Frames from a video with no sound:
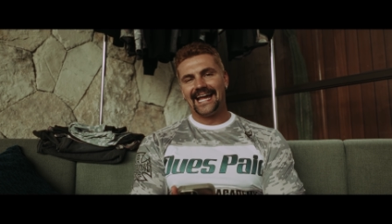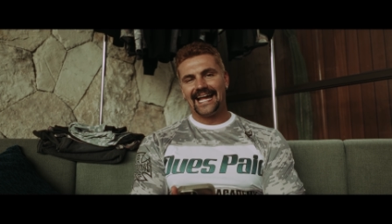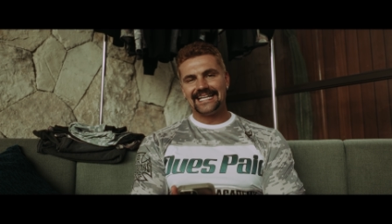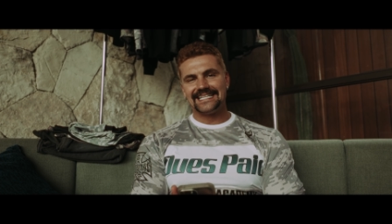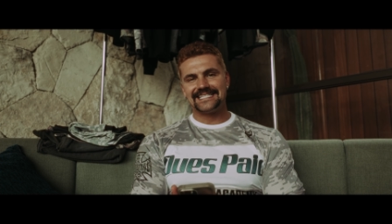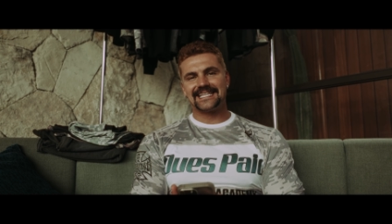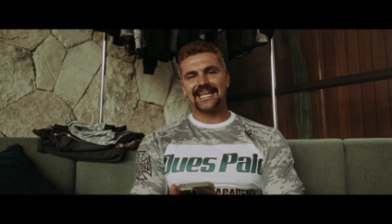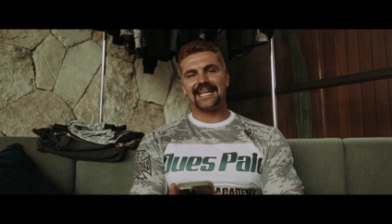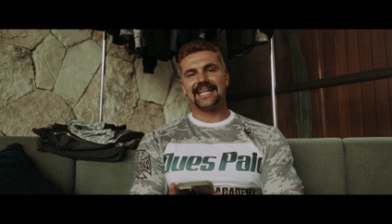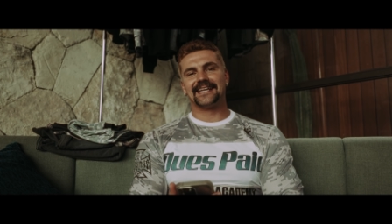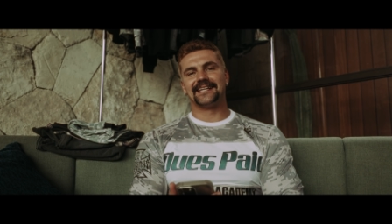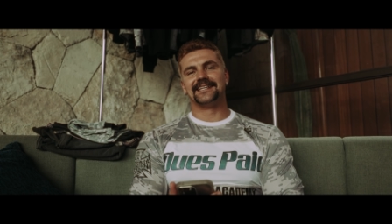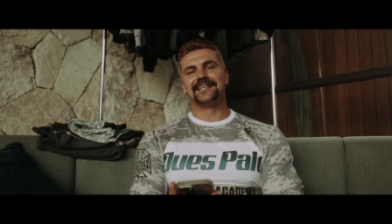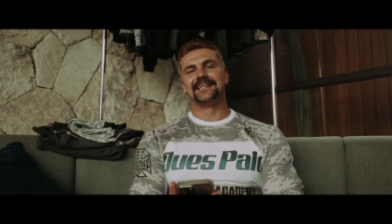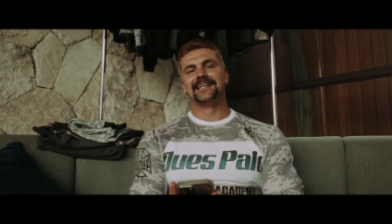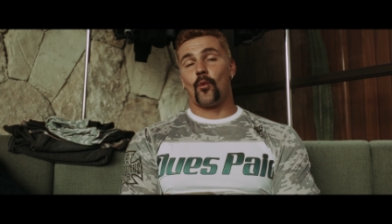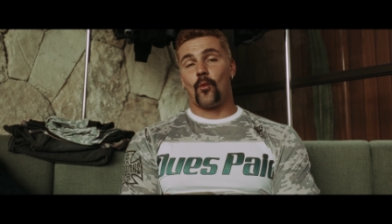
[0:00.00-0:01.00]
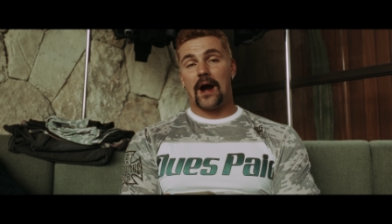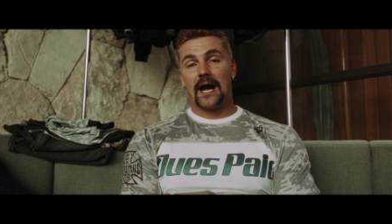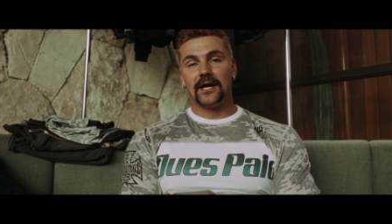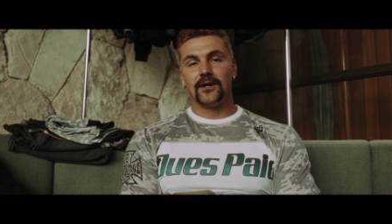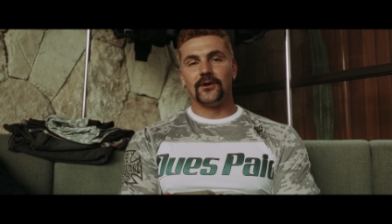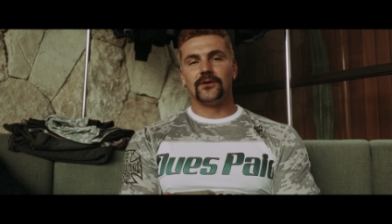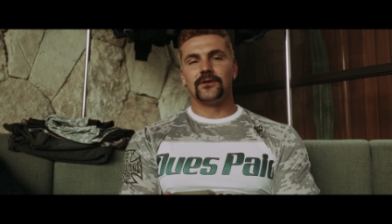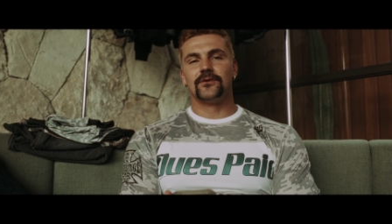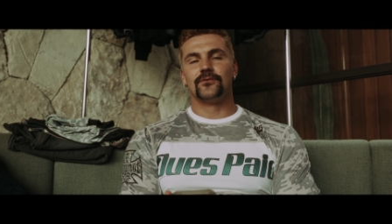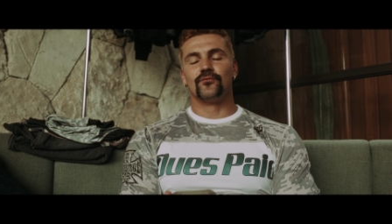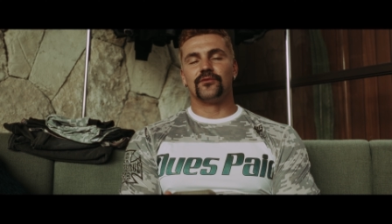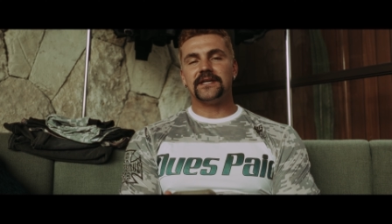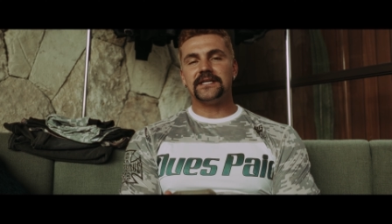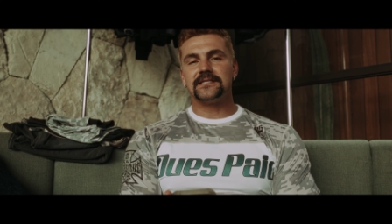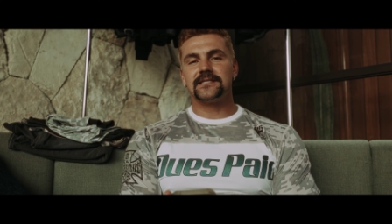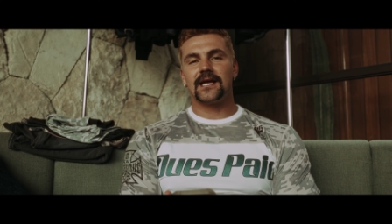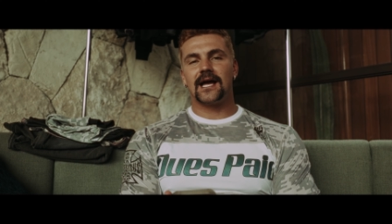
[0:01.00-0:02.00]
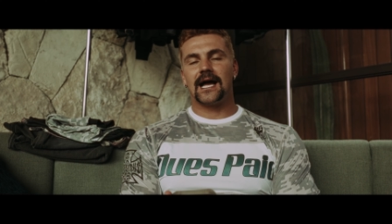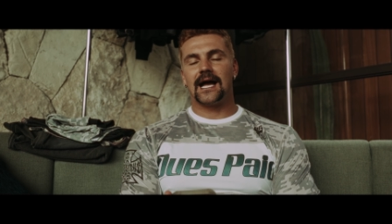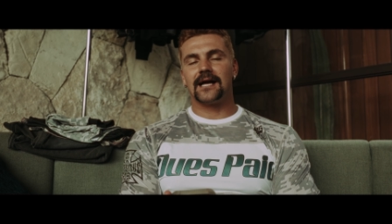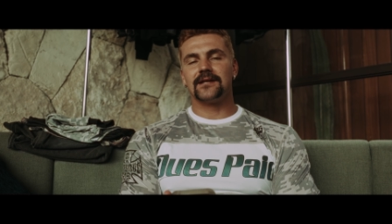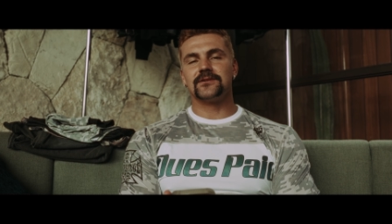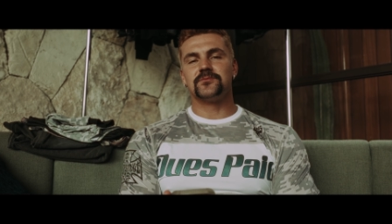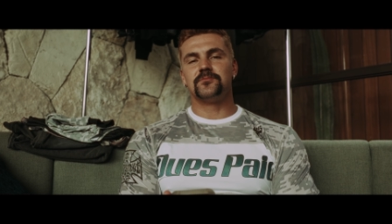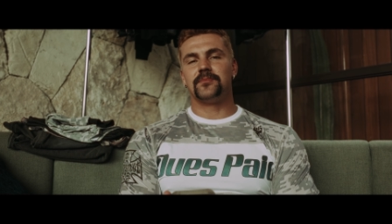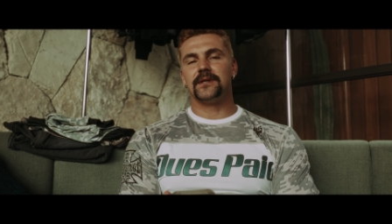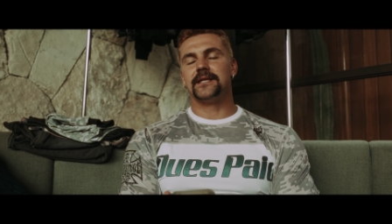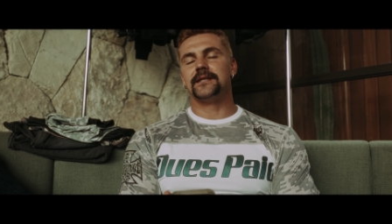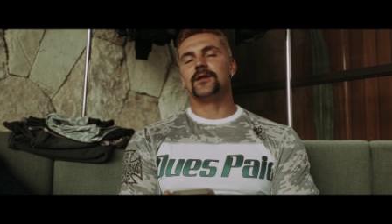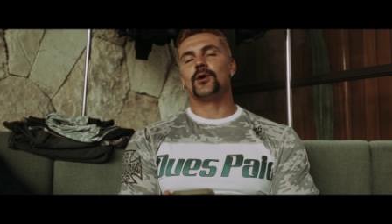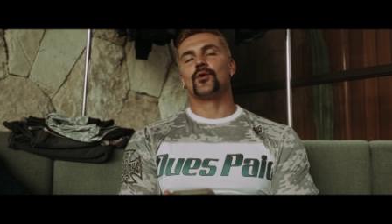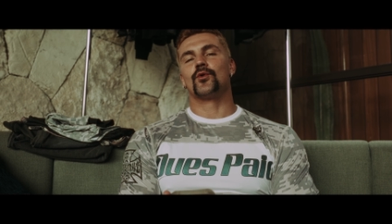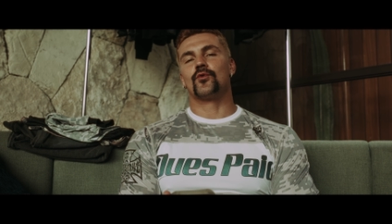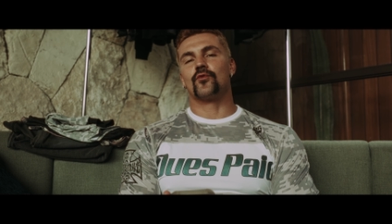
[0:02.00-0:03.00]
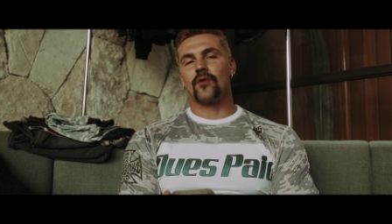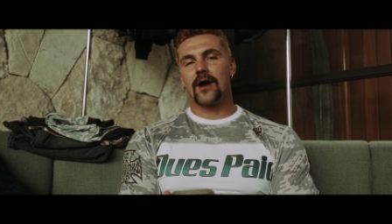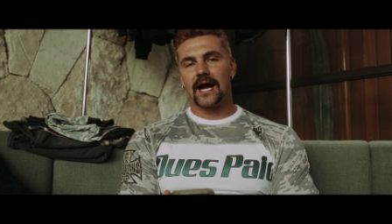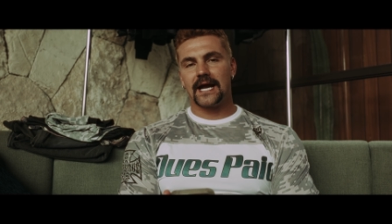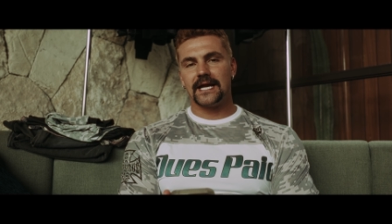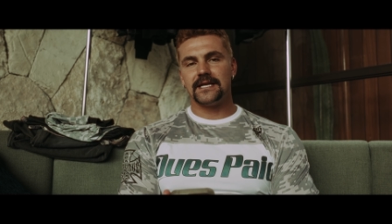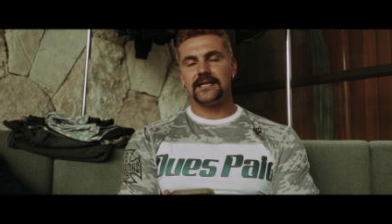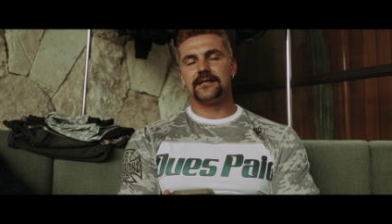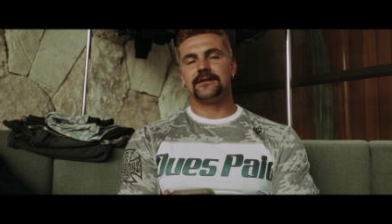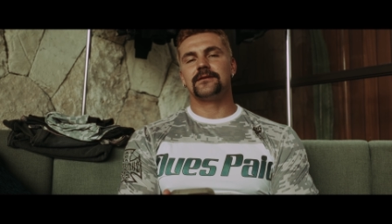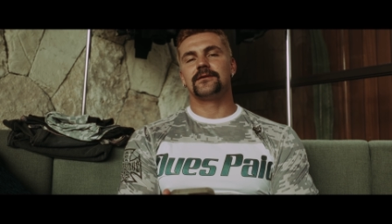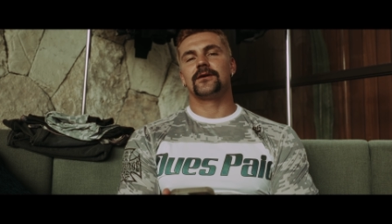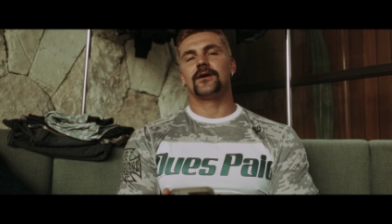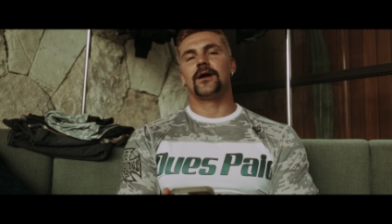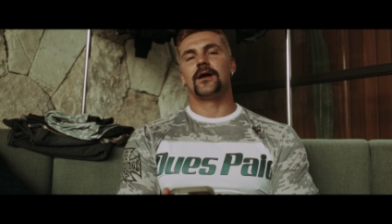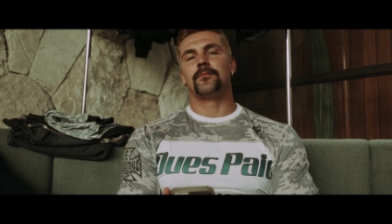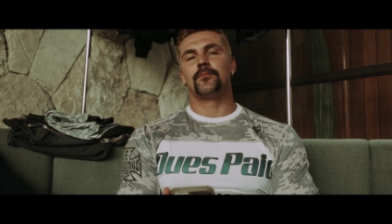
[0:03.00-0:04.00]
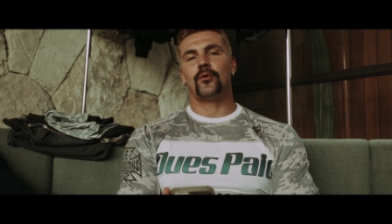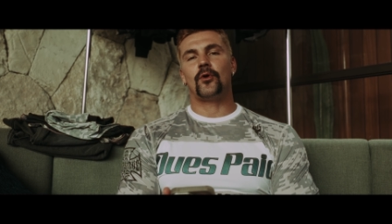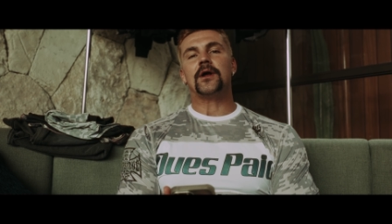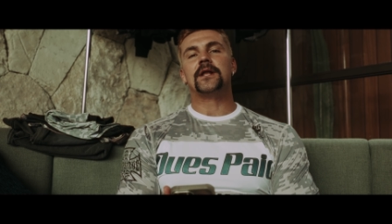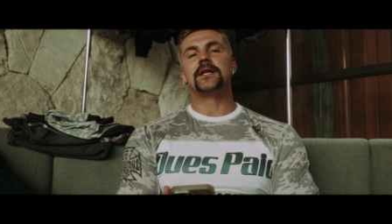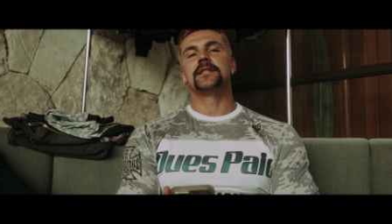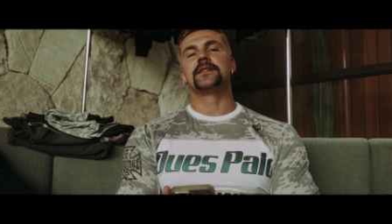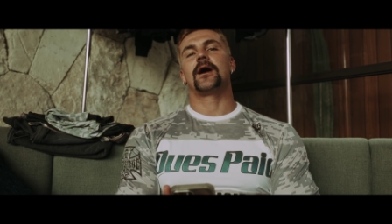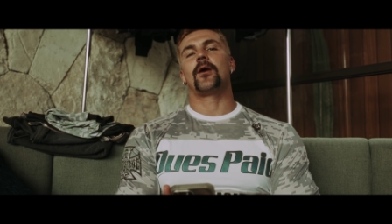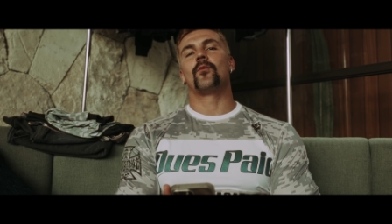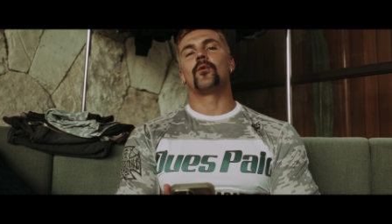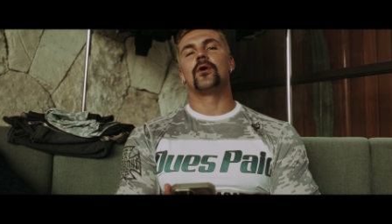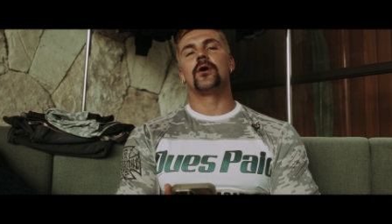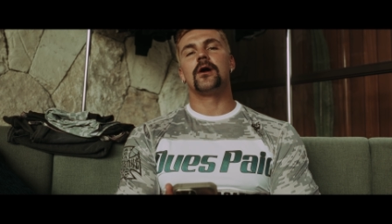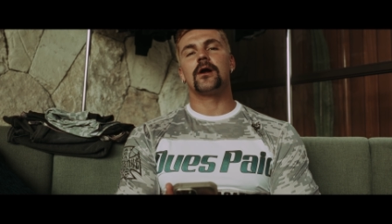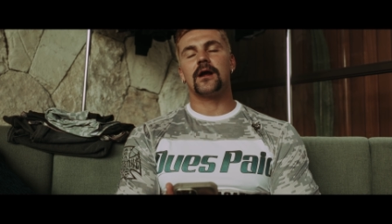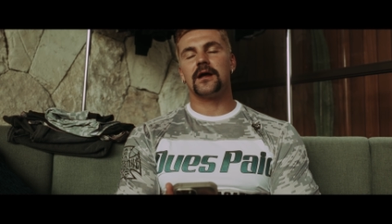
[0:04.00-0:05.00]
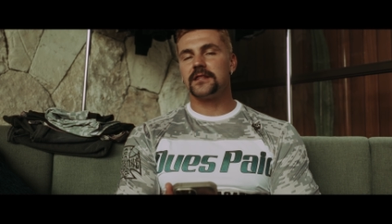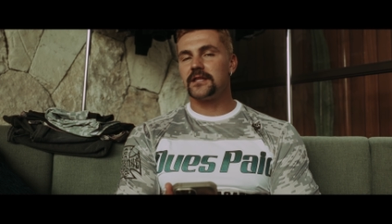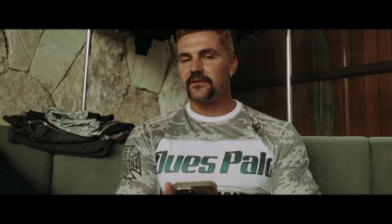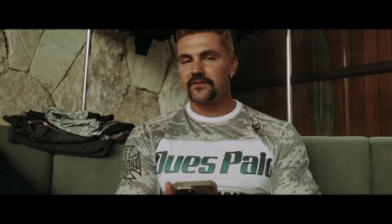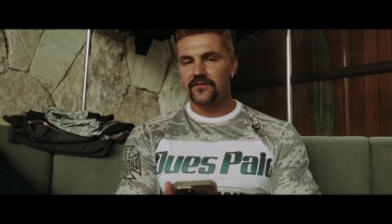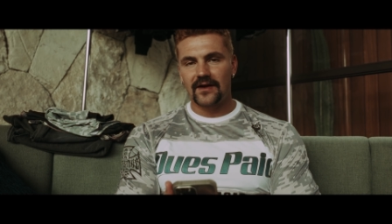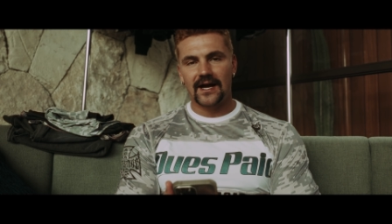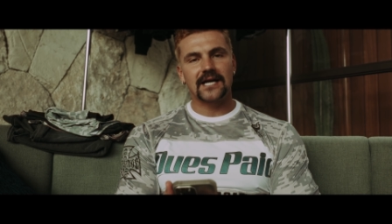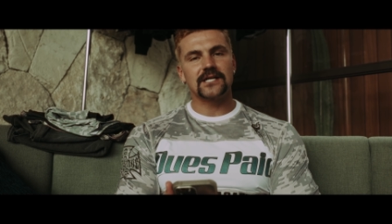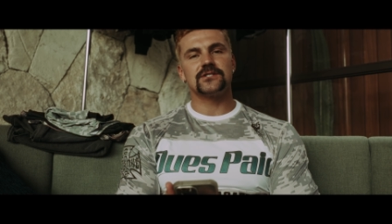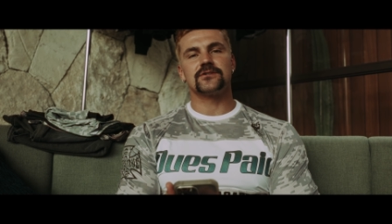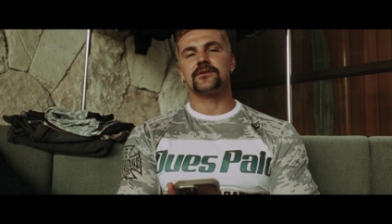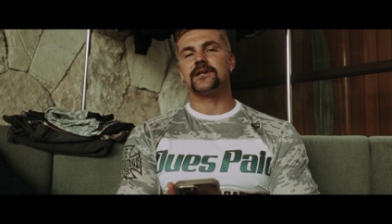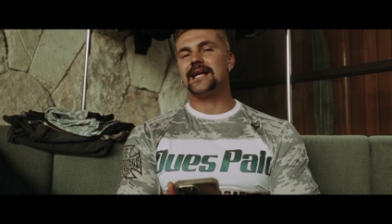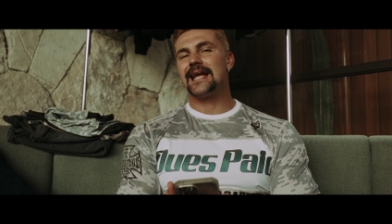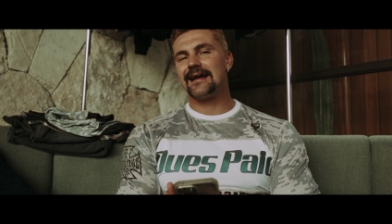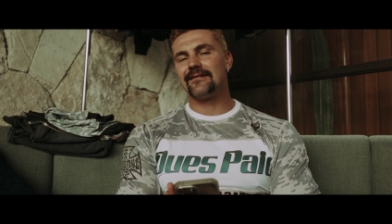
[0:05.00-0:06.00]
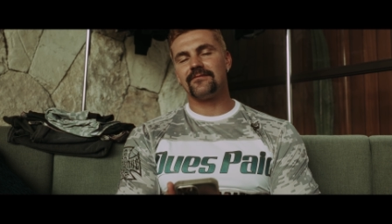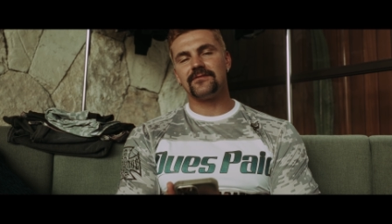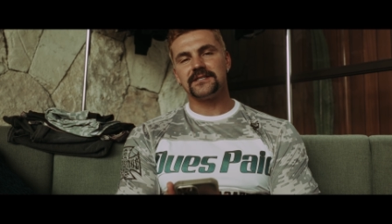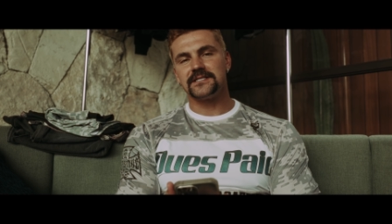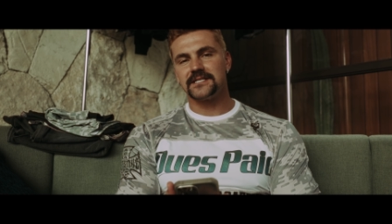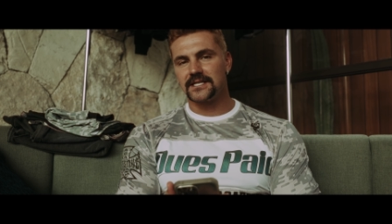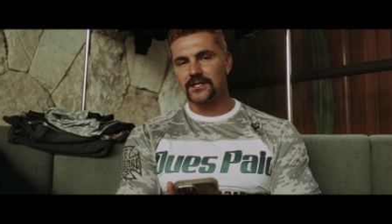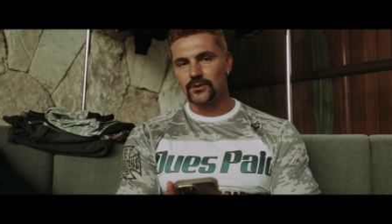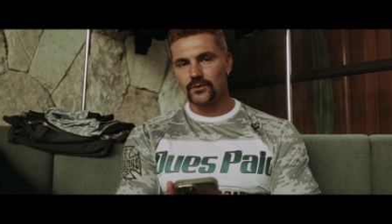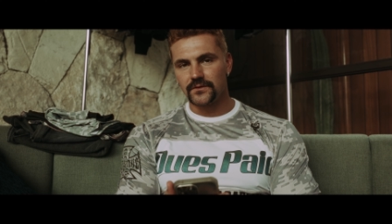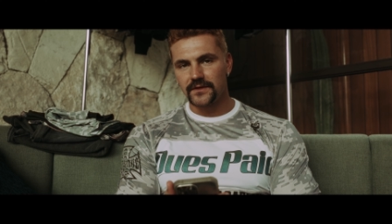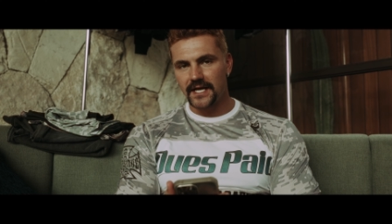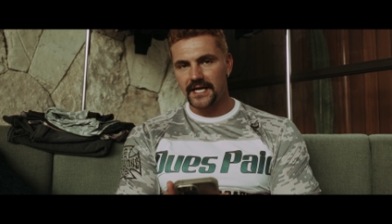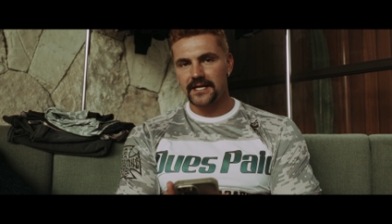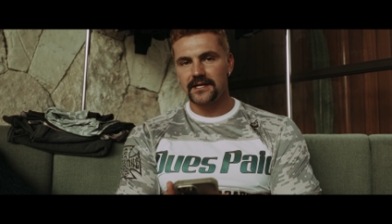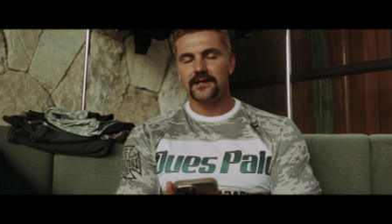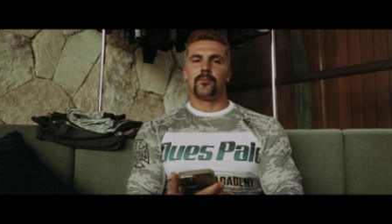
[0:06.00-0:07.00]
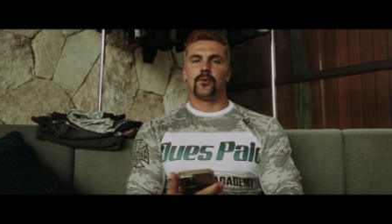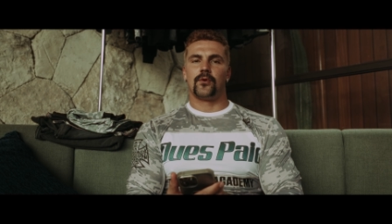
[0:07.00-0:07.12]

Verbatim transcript: It's taken a while. Reece has been grinding and putting in that work at the factory every single day,